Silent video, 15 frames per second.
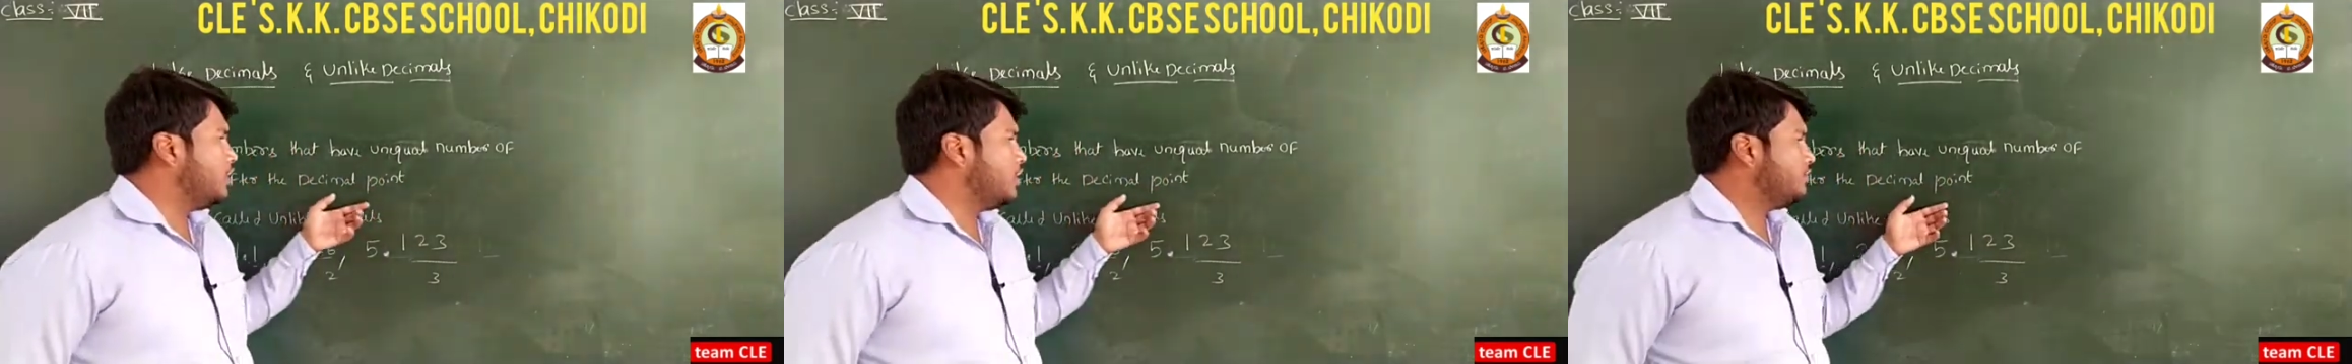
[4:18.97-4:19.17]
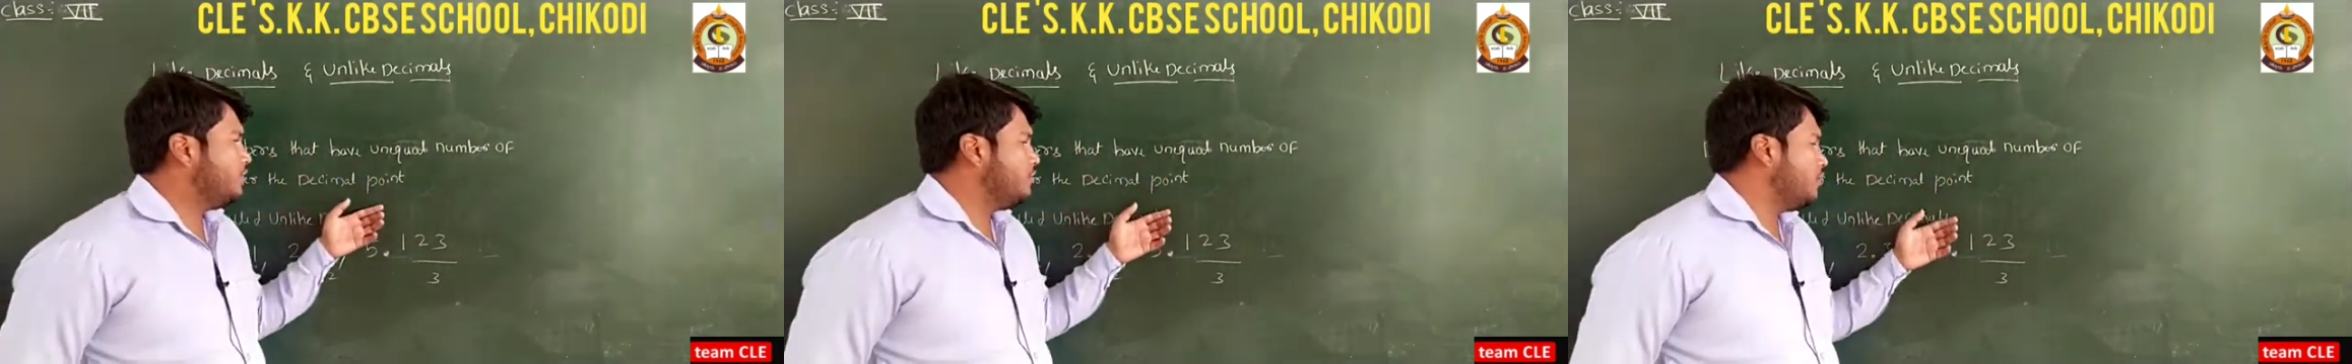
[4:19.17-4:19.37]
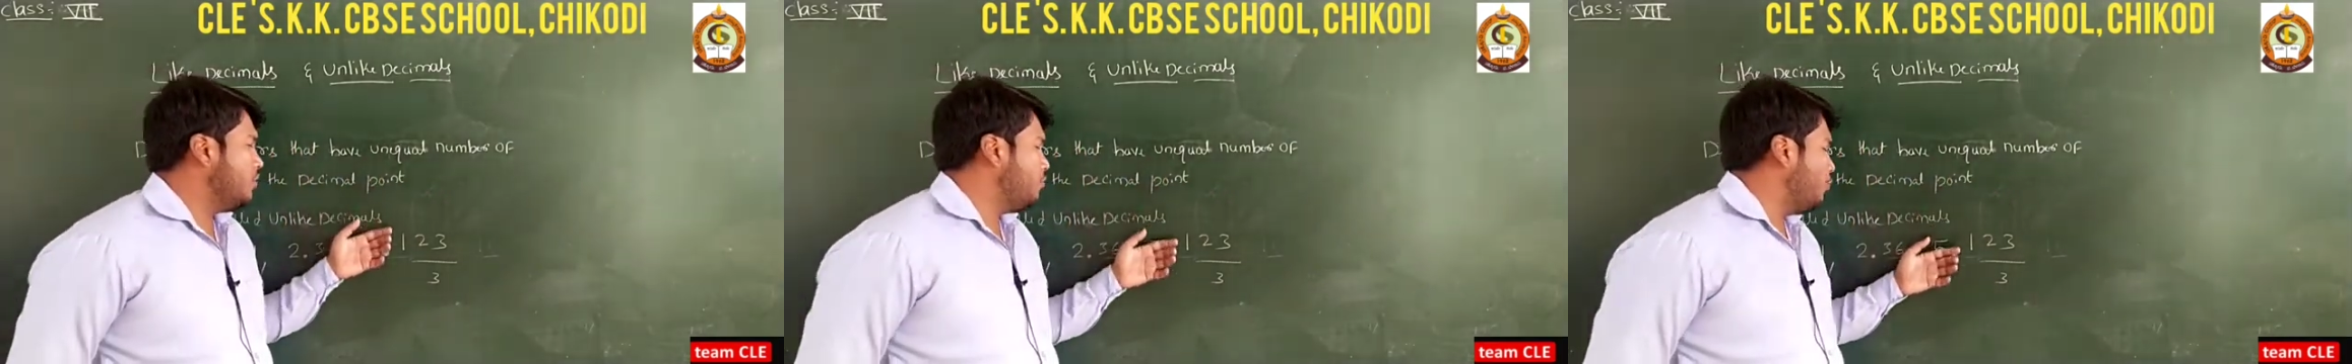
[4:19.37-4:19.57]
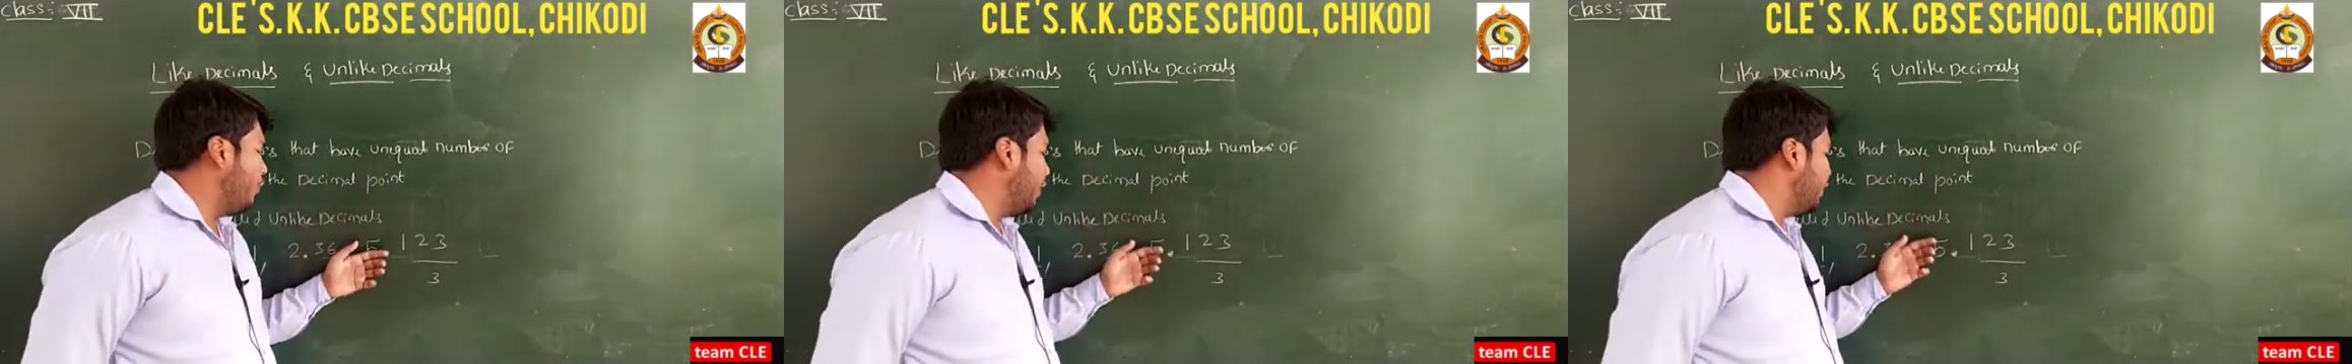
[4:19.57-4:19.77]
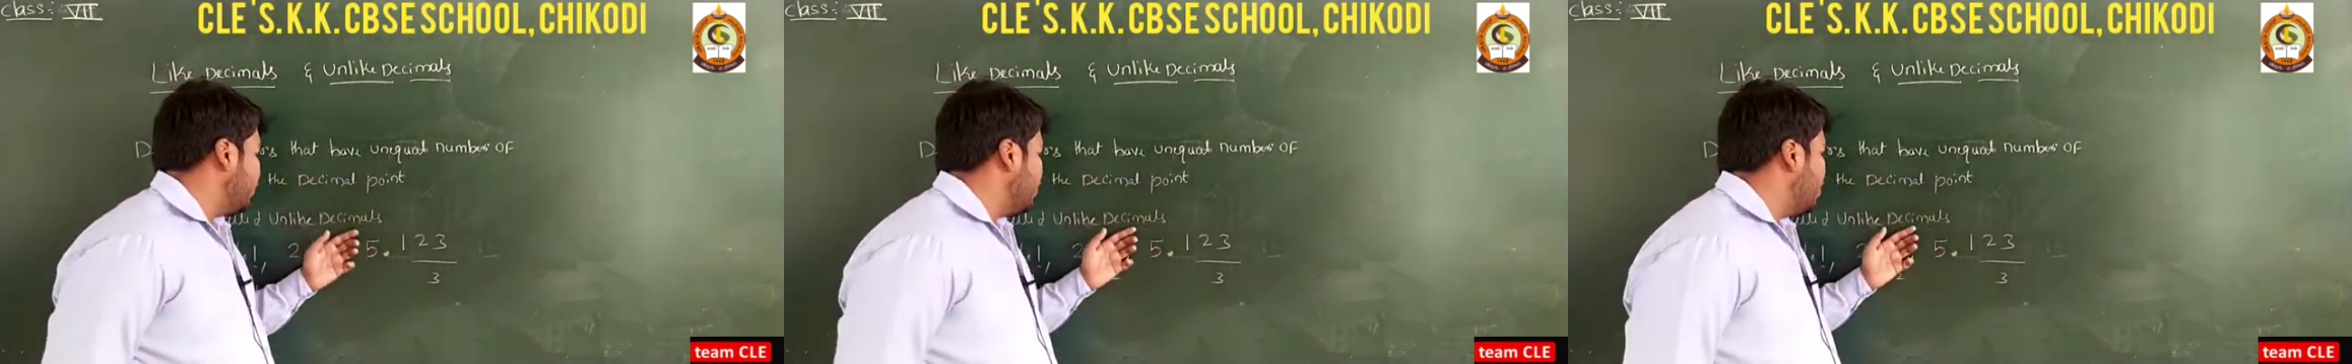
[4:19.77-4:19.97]
a decimal
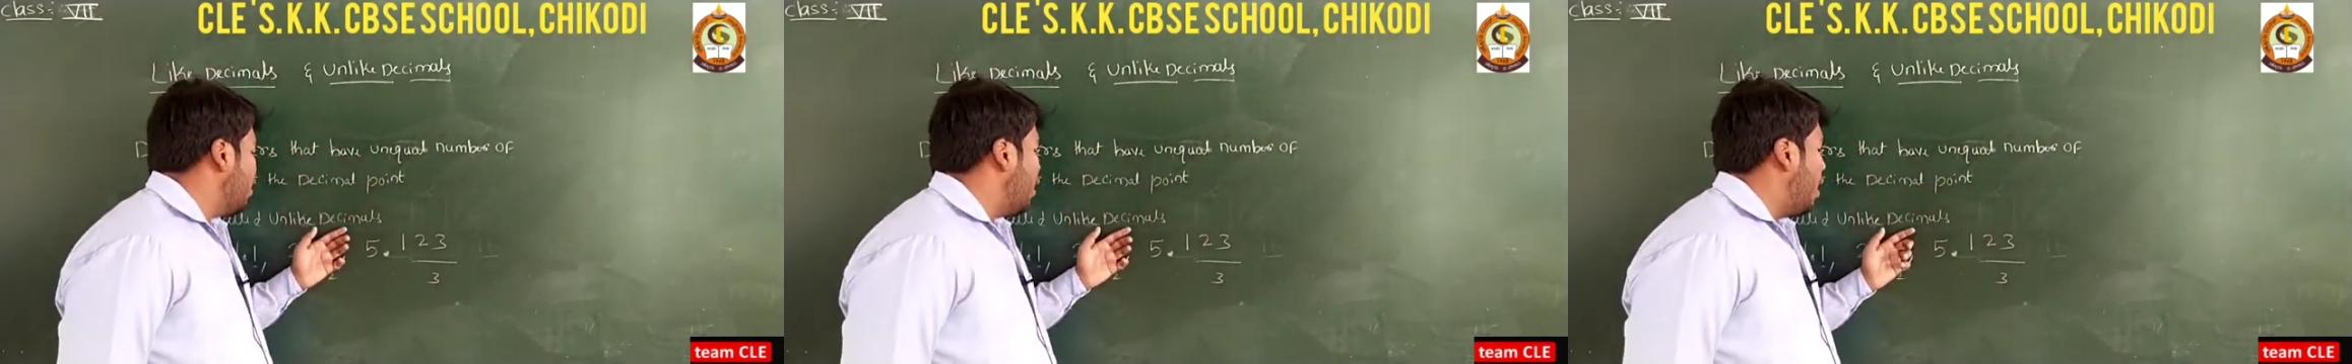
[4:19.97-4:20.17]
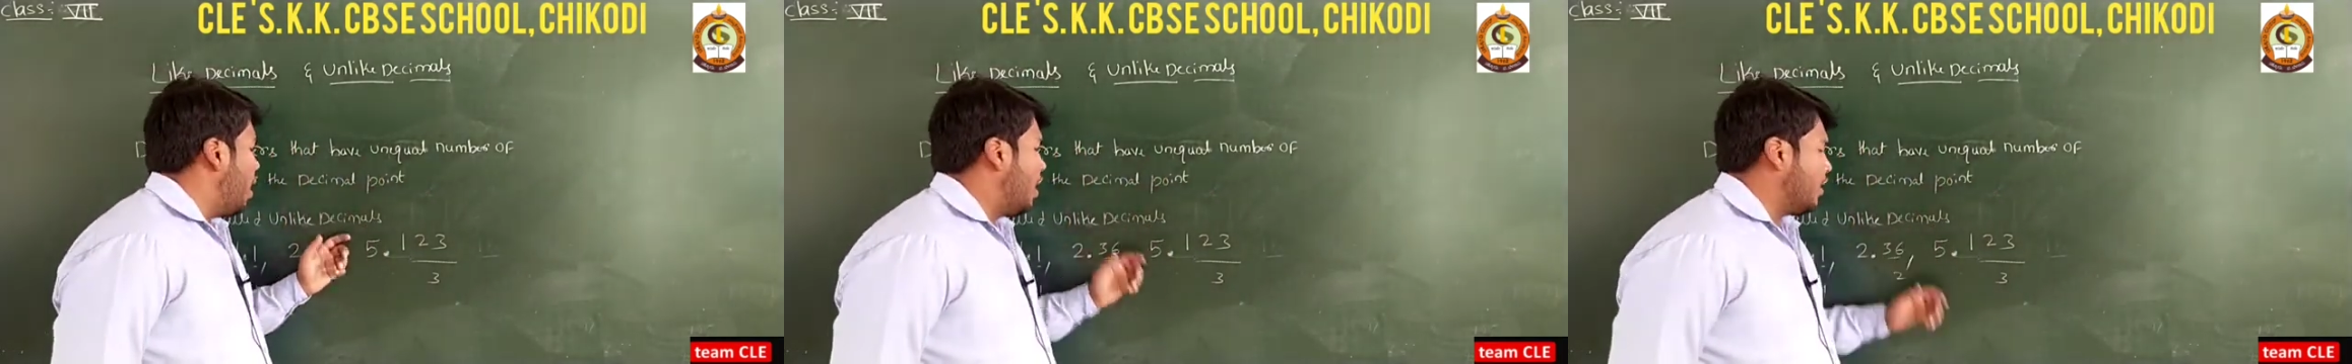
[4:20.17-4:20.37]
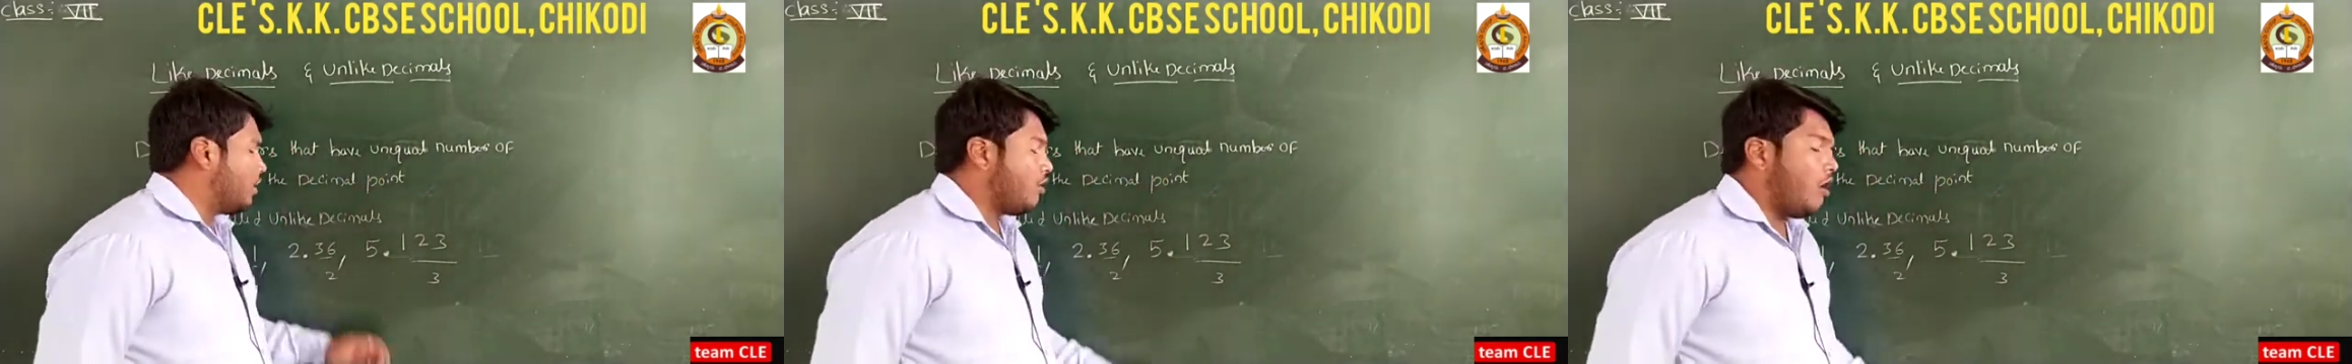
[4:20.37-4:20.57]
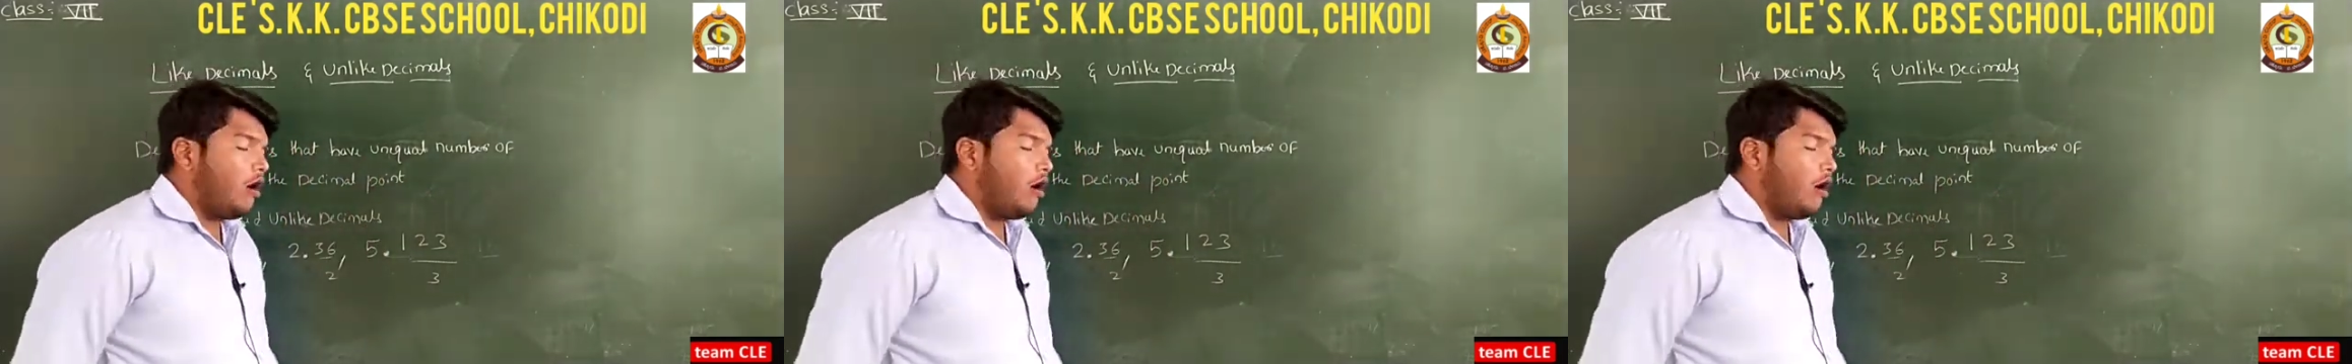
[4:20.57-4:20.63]
point are